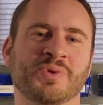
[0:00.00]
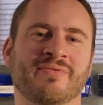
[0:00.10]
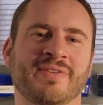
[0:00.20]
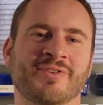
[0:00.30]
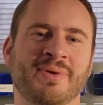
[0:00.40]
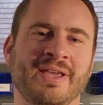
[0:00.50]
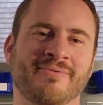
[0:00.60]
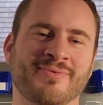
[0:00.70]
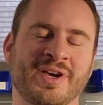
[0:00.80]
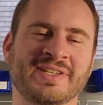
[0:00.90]
We've even
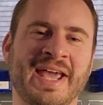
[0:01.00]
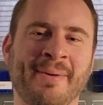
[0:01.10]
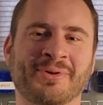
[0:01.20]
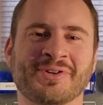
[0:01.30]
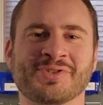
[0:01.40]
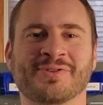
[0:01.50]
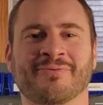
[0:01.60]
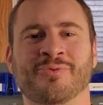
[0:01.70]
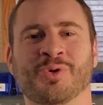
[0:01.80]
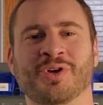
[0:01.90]
made adapters
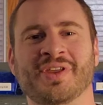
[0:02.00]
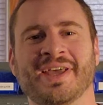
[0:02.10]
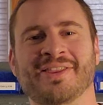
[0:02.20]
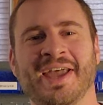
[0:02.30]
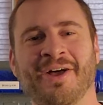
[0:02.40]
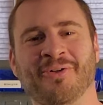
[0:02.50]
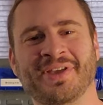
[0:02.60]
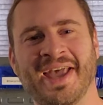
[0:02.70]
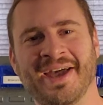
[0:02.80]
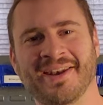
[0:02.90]
for the
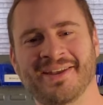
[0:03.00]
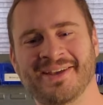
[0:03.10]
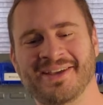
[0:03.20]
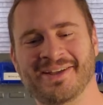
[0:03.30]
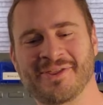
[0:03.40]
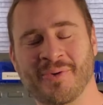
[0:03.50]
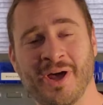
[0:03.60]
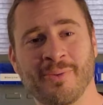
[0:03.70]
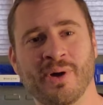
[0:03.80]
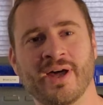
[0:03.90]
Hellcat
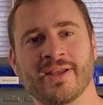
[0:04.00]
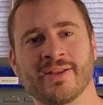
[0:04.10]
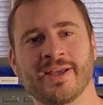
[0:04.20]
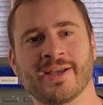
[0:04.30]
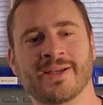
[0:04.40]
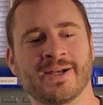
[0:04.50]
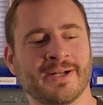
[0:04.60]
throttle body, like